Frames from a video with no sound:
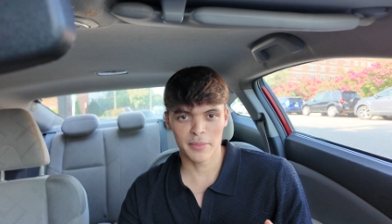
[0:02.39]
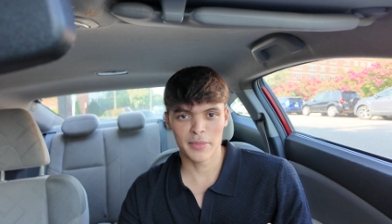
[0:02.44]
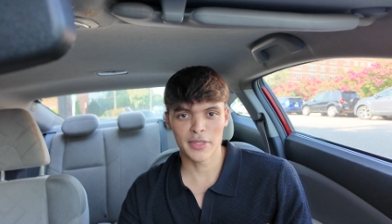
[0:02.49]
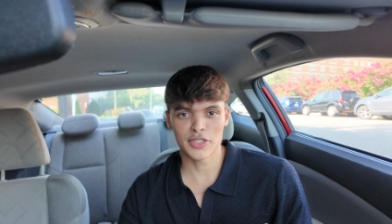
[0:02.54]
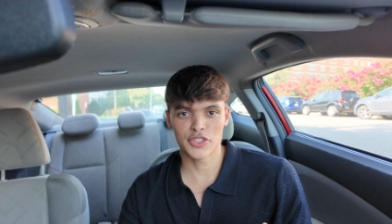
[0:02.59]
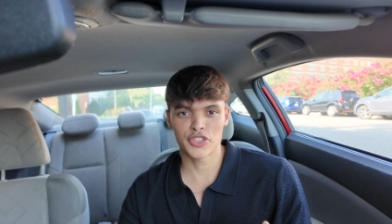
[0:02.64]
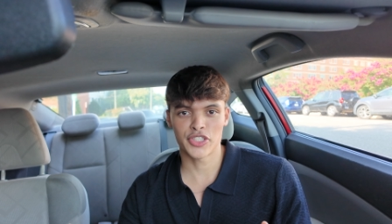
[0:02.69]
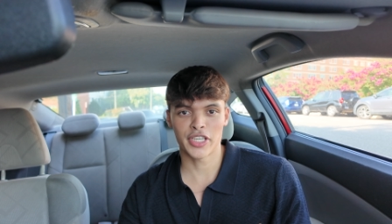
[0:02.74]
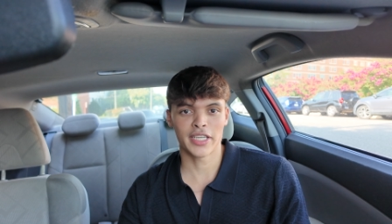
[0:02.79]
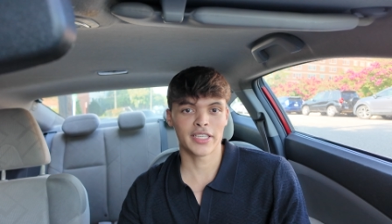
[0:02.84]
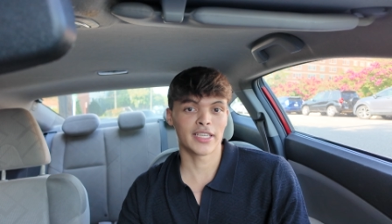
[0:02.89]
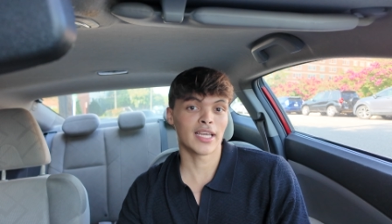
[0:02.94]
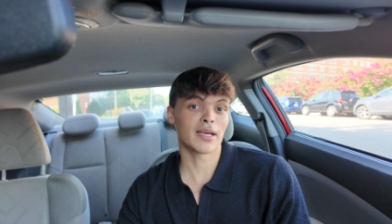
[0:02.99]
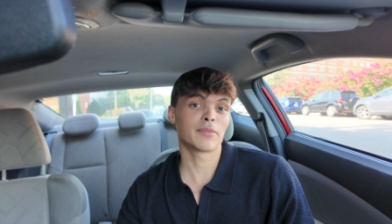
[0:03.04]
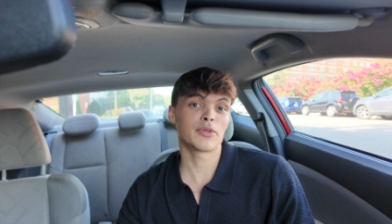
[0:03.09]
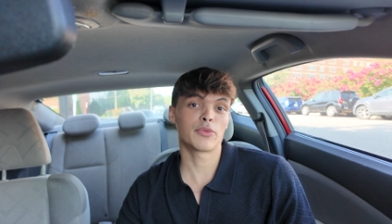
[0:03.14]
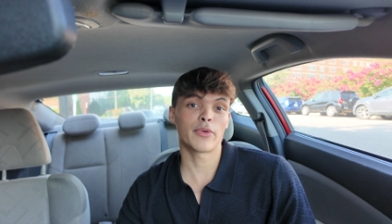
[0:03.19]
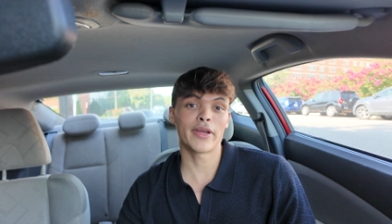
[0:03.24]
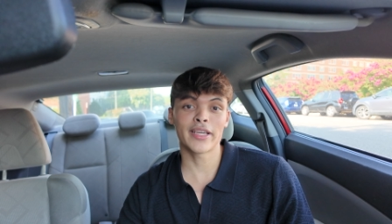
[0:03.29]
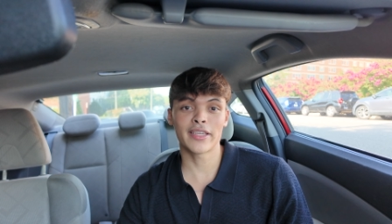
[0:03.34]
milkshake and I'll
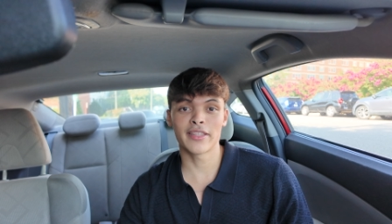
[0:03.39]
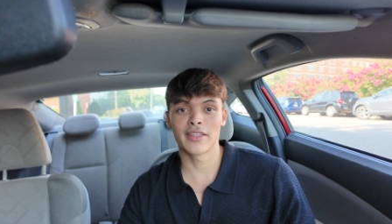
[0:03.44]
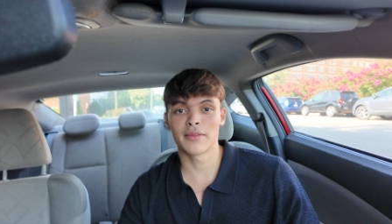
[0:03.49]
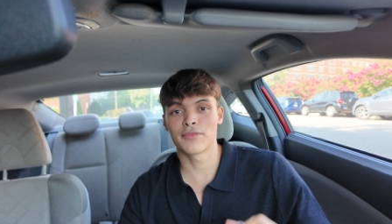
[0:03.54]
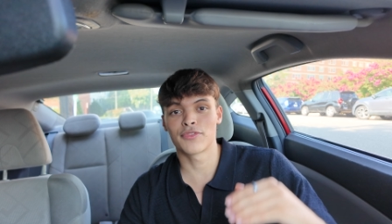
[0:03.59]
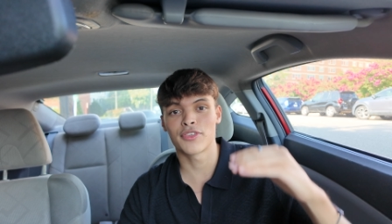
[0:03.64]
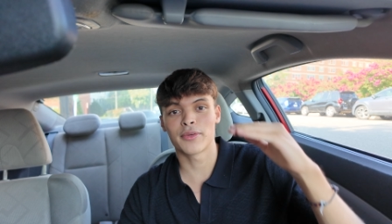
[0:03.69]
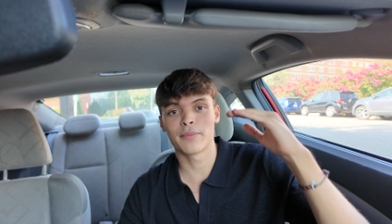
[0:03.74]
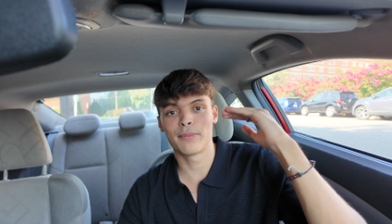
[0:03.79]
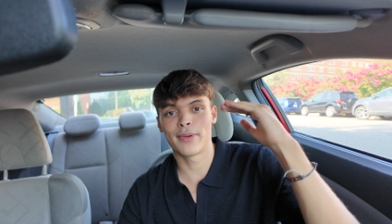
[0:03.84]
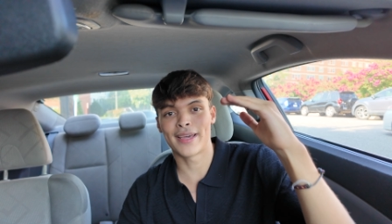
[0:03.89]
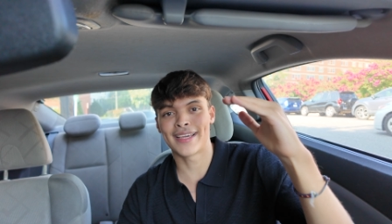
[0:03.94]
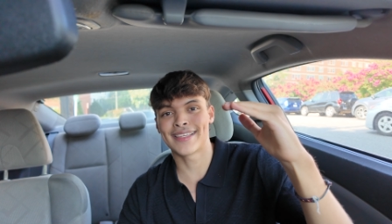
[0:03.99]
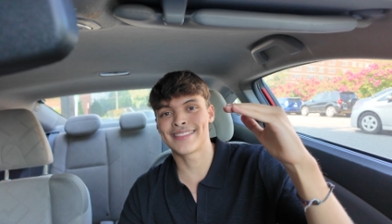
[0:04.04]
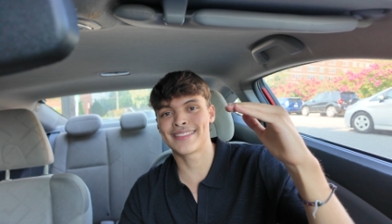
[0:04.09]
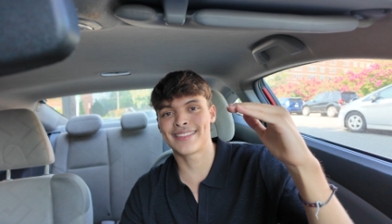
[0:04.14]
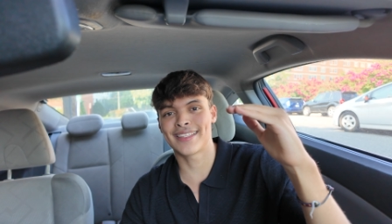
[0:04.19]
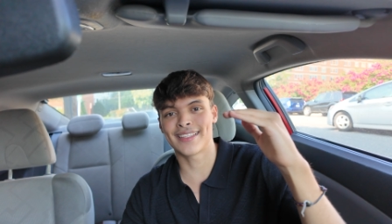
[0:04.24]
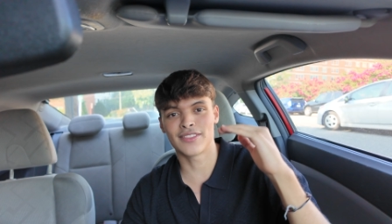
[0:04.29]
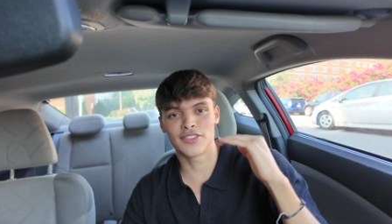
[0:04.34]
be ranking them from
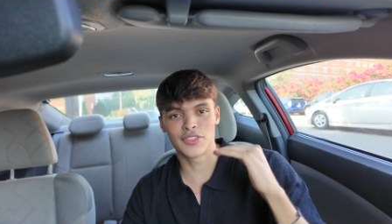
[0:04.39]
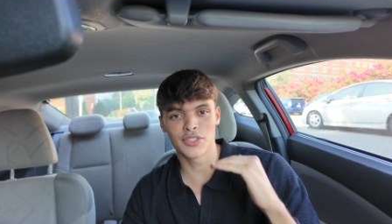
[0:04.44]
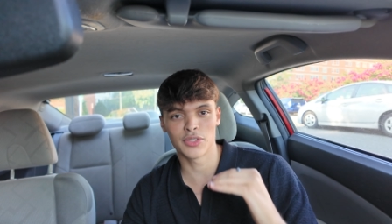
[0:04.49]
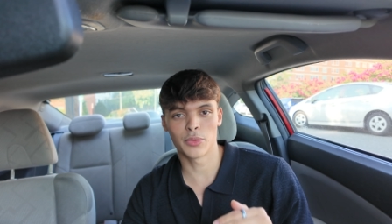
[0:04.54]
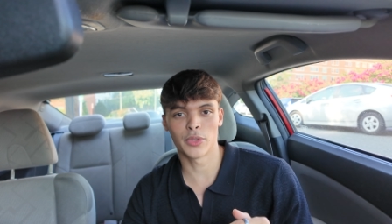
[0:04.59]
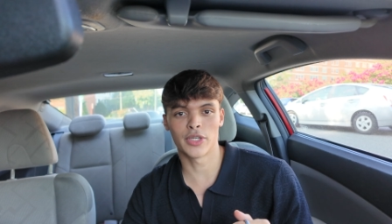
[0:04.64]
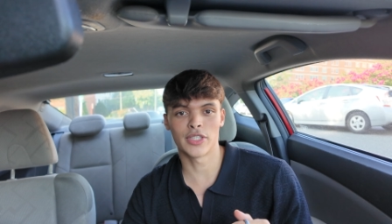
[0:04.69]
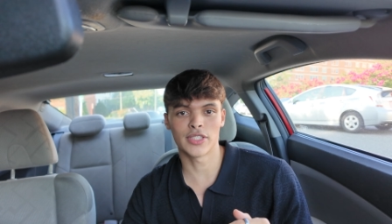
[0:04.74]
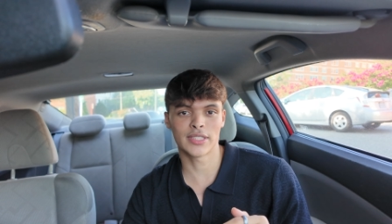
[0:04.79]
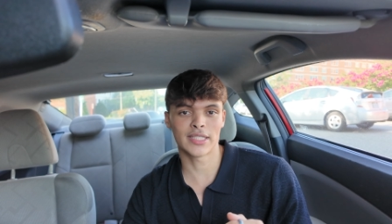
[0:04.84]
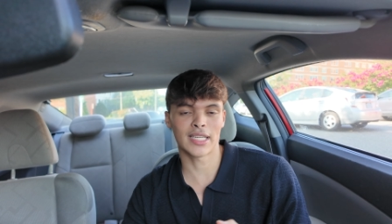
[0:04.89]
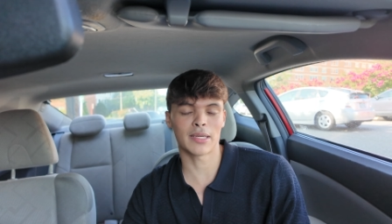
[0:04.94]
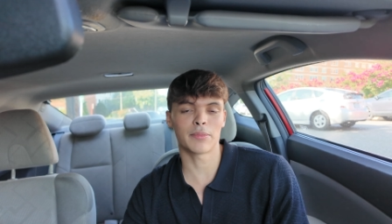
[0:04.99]
best to worst.